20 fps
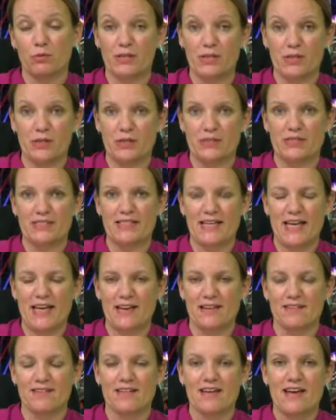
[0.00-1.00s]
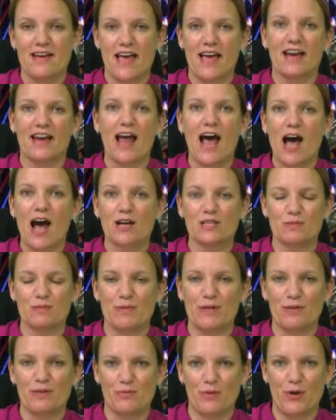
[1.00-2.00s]
Windows 10 and how it's
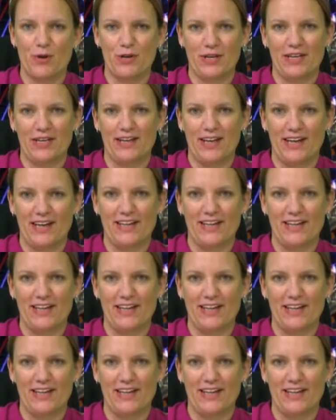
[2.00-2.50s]
been working at